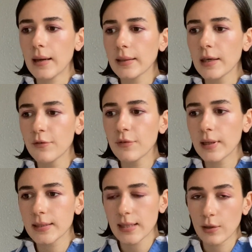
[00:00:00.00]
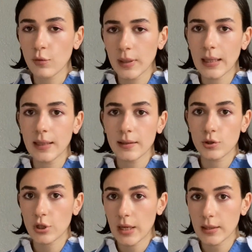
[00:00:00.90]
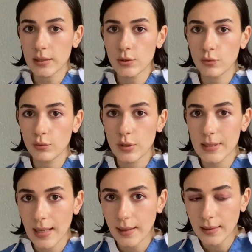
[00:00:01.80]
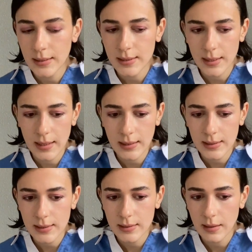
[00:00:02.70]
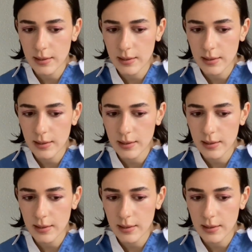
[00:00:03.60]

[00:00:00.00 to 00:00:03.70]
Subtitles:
give Alessandro Michele the chance to design these things,